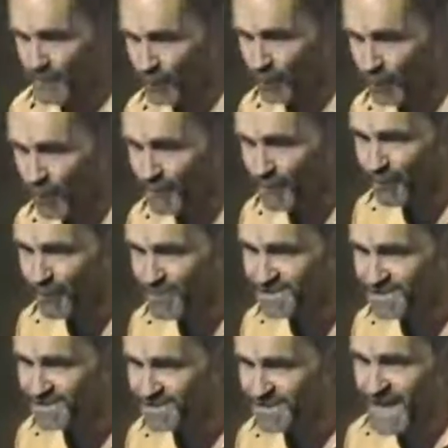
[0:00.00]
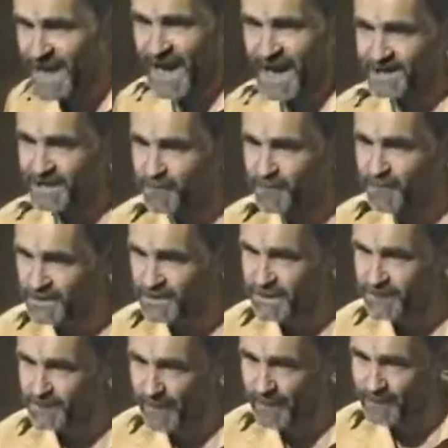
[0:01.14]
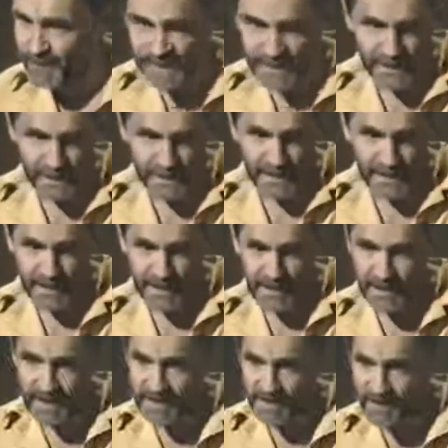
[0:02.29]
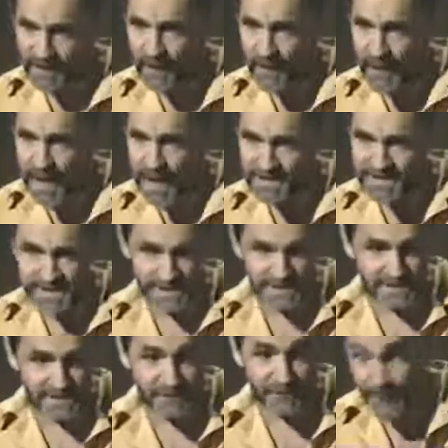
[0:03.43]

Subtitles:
build more prisons, and convict the public in their eyes as